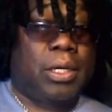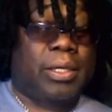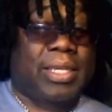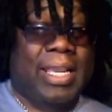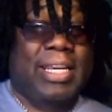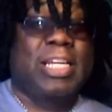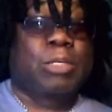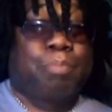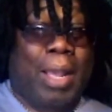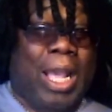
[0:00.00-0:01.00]
okay?
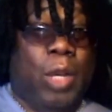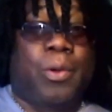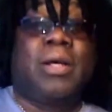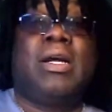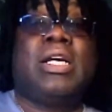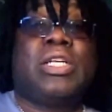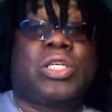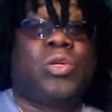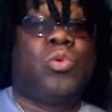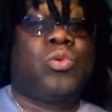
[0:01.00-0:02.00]
His power
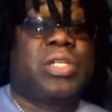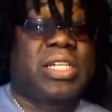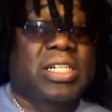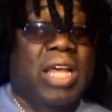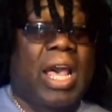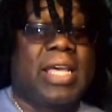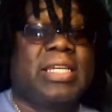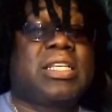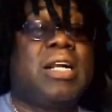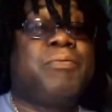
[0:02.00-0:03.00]
to
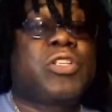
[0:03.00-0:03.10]
decide